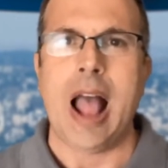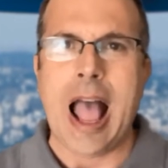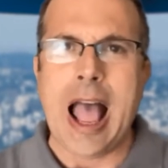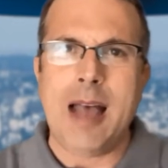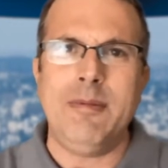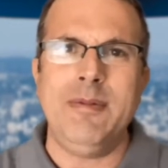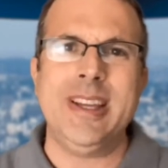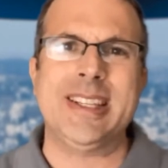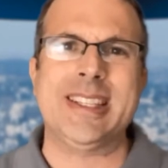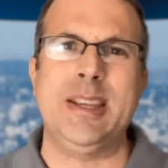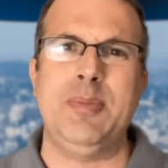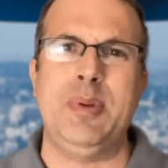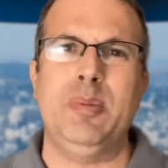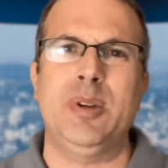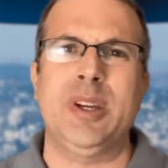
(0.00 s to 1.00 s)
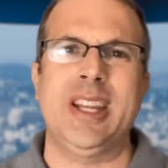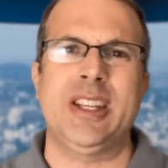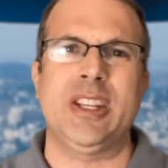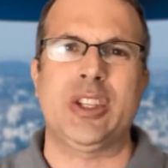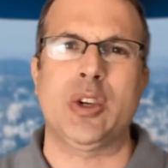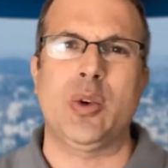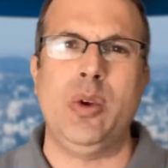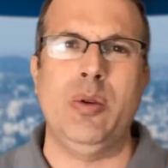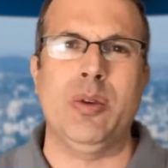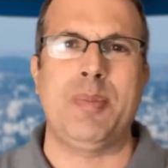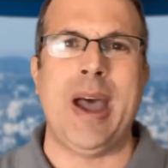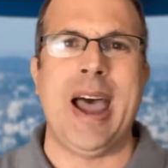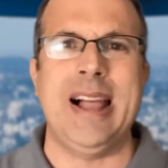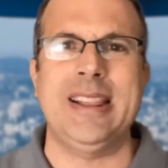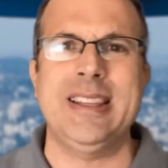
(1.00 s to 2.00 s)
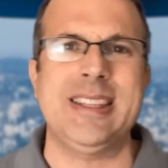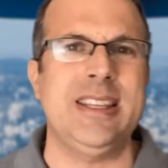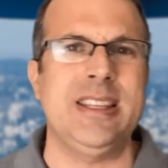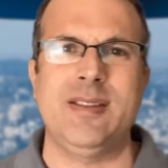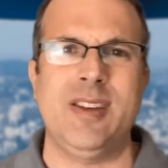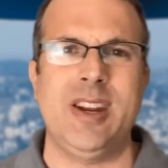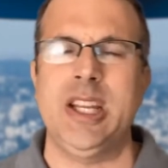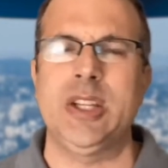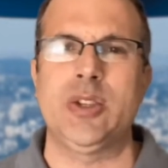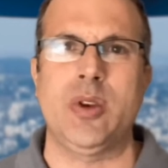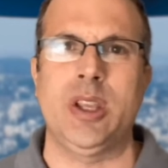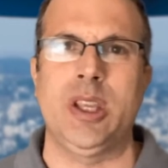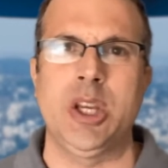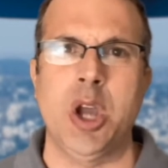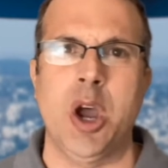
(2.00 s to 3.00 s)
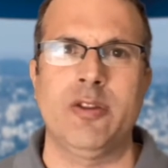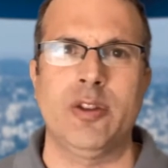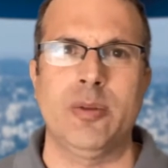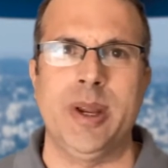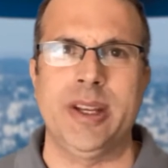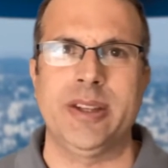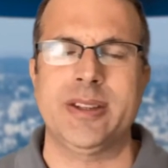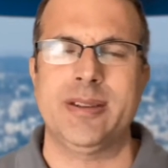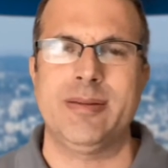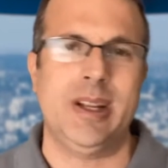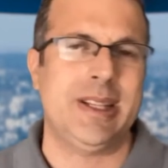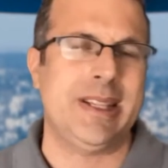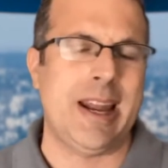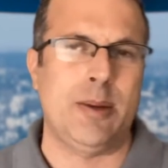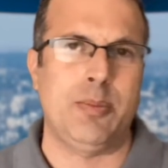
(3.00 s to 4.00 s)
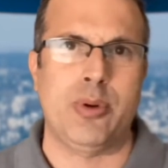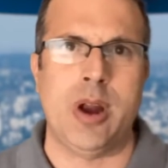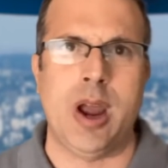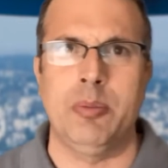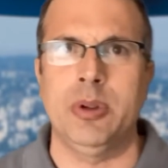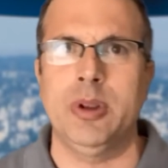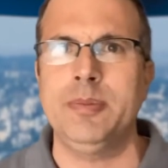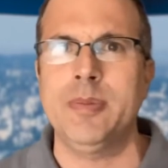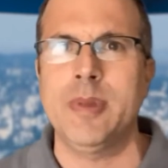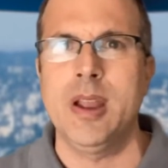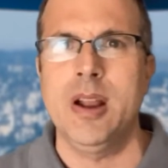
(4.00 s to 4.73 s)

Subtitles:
Obviously, people can disagree with policies of any Israeli government. That's not a problem.